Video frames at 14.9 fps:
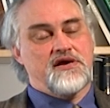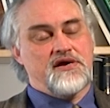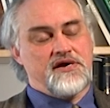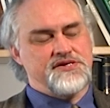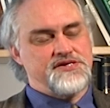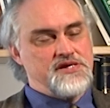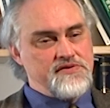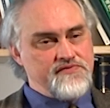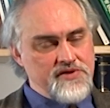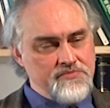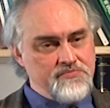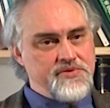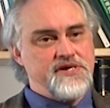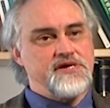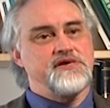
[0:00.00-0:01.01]
achieving
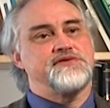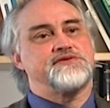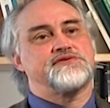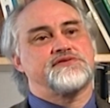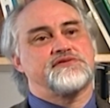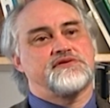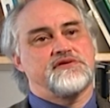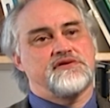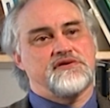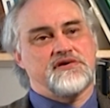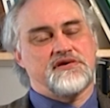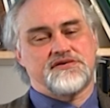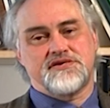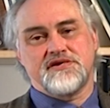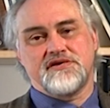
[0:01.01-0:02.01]
peace,
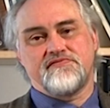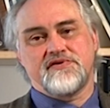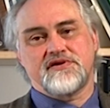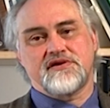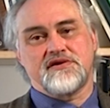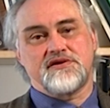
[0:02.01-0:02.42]
achieving